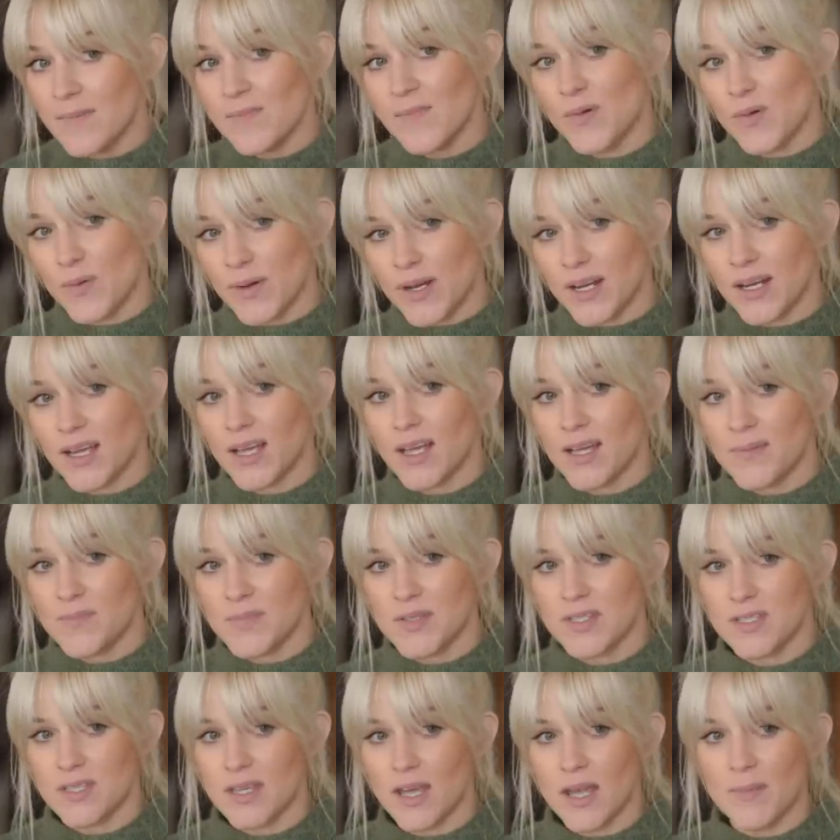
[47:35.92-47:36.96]
but when it
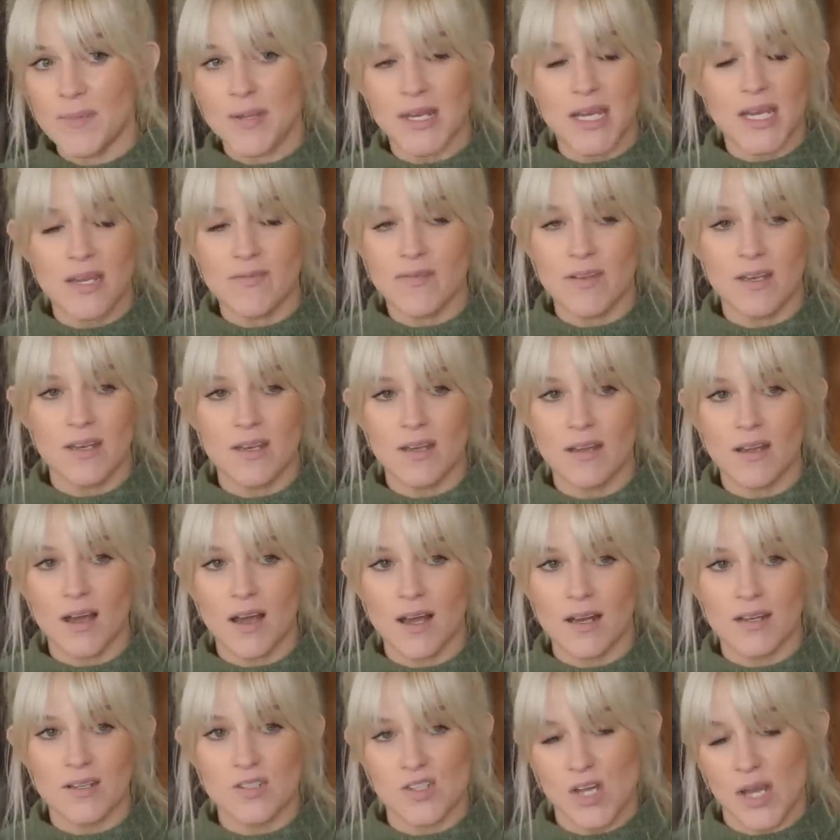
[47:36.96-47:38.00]
comes to, I mean, even
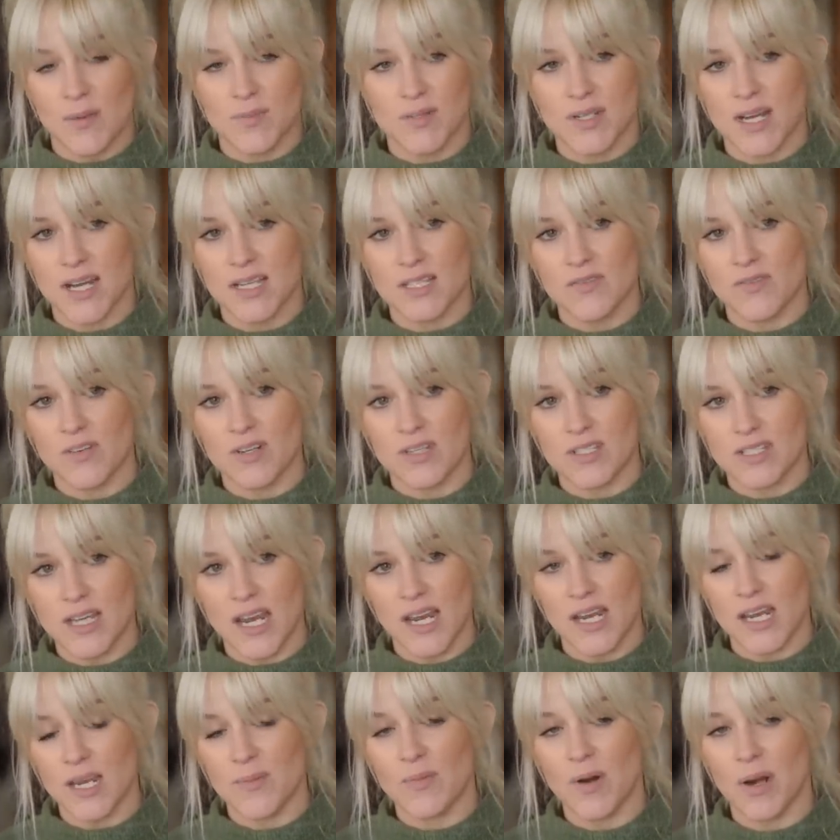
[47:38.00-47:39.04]
on James and I's first
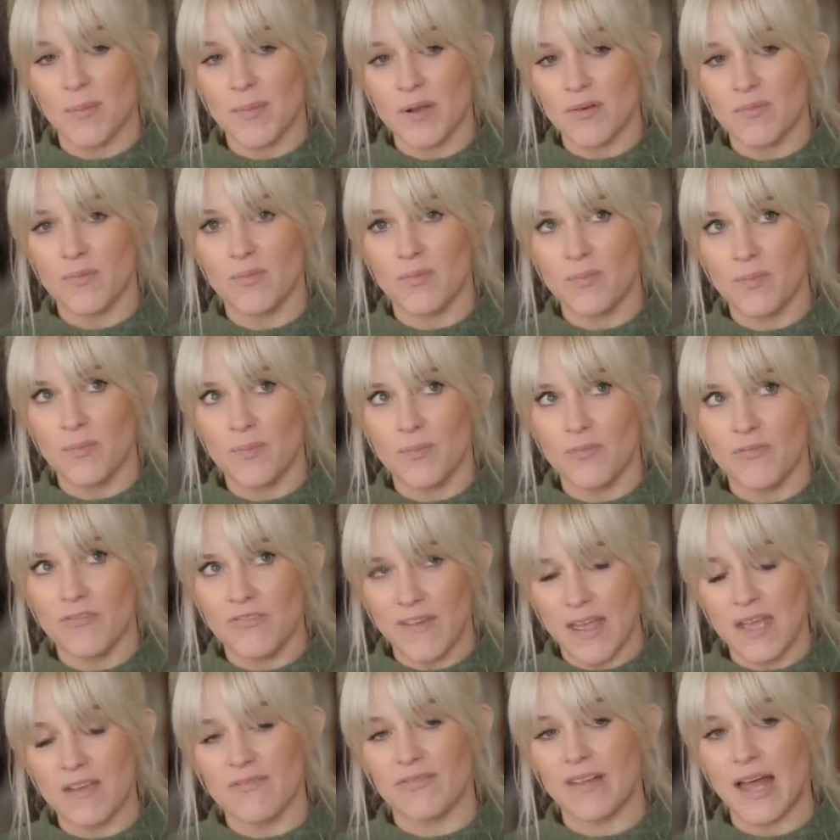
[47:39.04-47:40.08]
date, he brought me
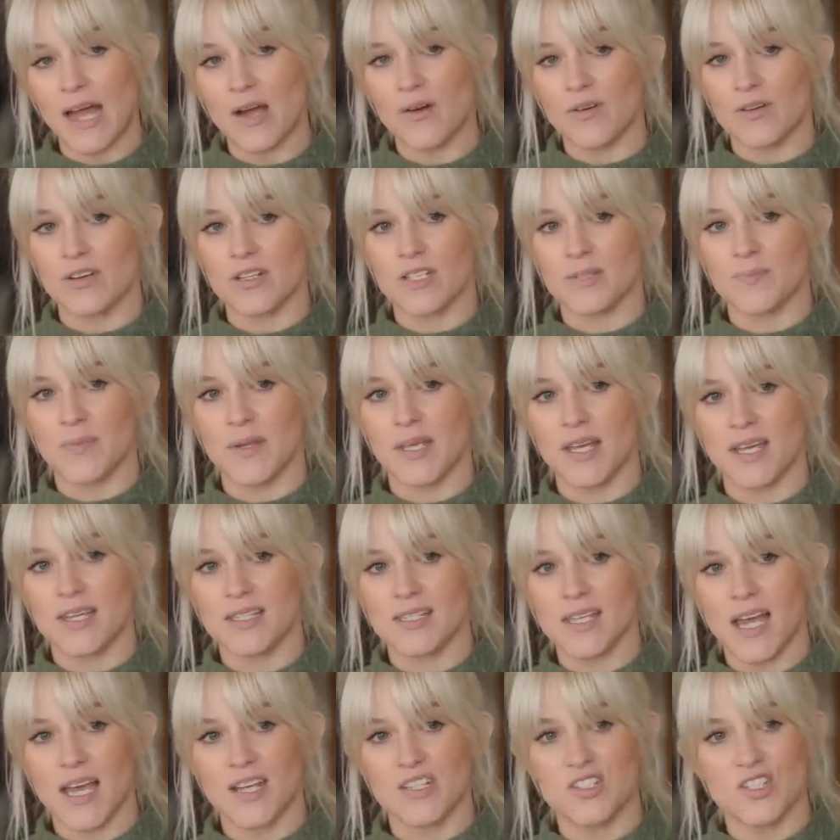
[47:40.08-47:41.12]
fake flowers
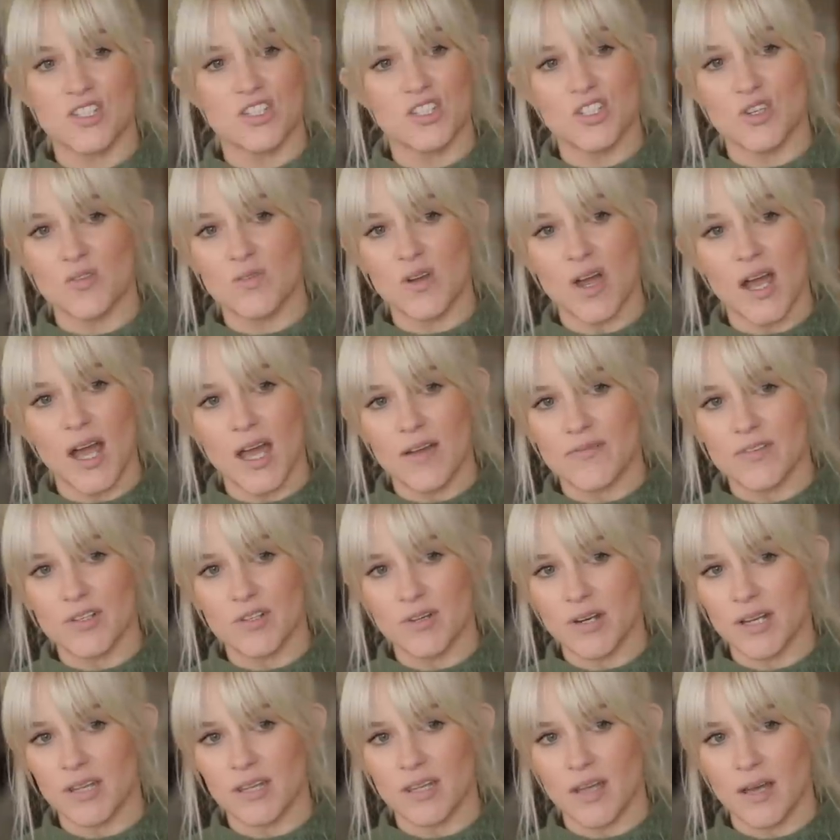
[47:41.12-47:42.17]
because I just do not have a
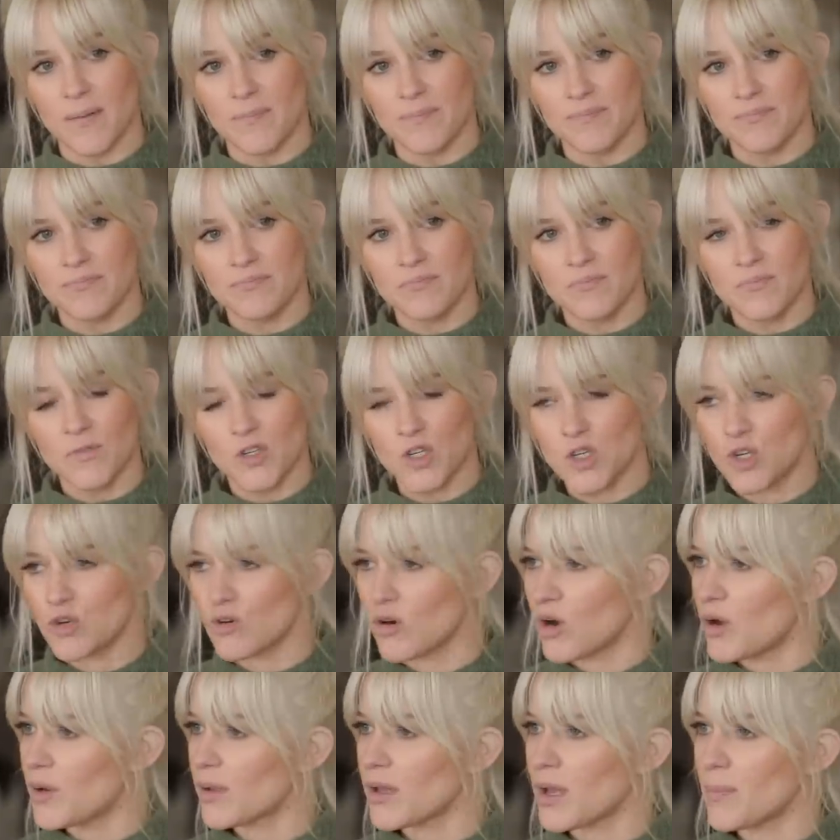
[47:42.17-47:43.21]
green thumb. Yeah.
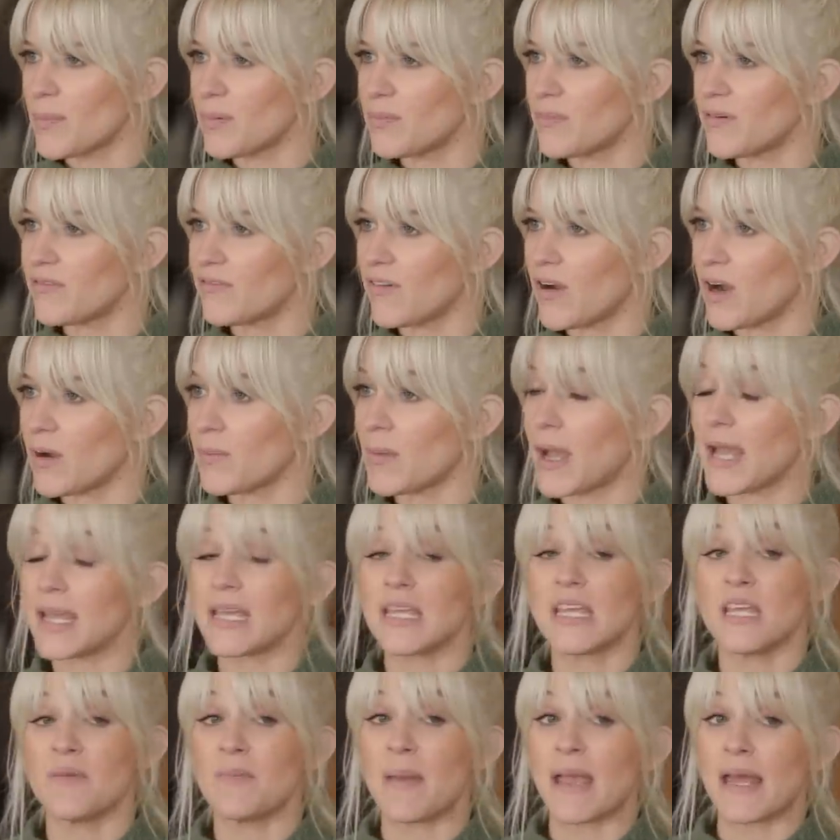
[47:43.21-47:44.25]
Growing up on a farm, I can
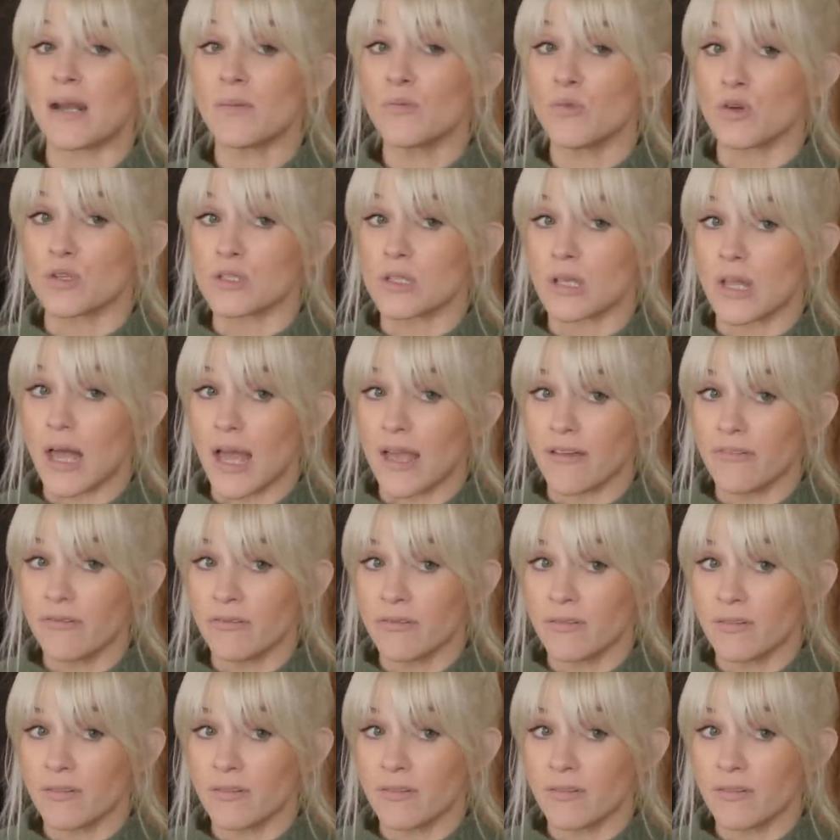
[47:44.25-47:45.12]
keep animals alive.